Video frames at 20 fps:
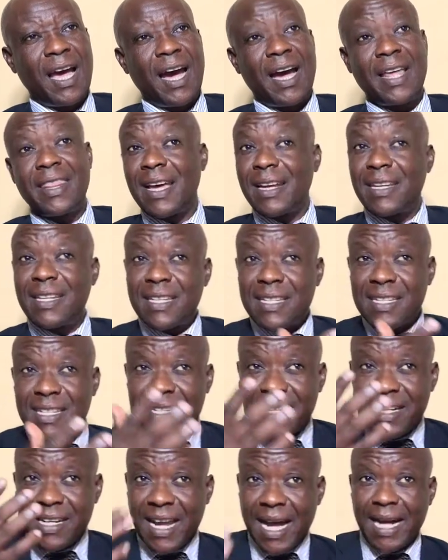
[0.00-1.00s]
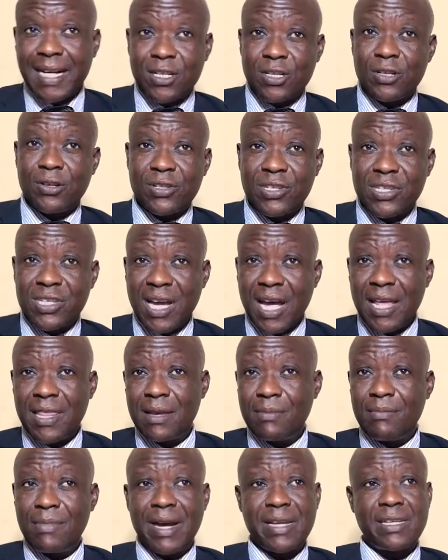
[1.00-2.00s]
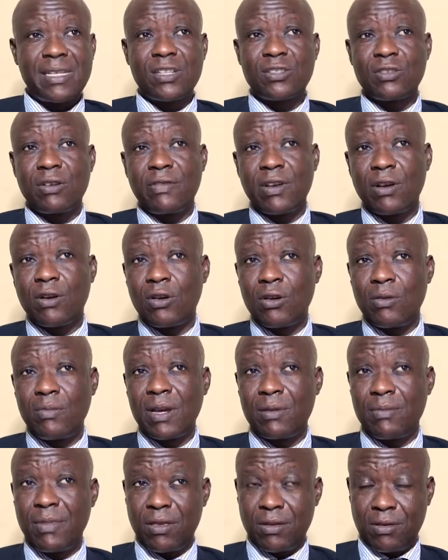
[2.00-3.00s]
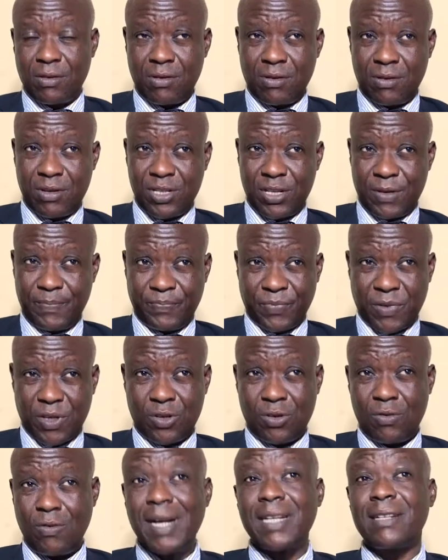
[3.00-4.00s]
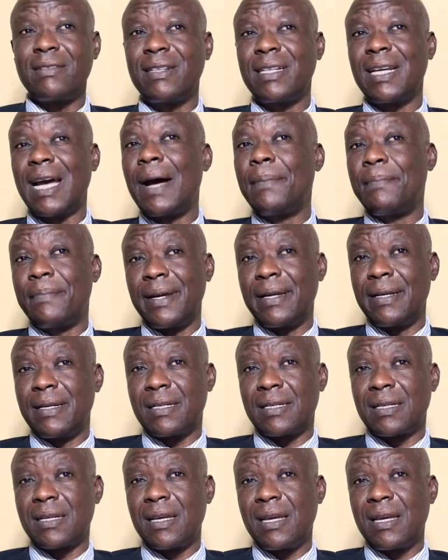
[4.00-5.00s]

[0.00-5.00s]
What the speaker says: And that is Lakatos and the emergence of economic methodology. So what really happened?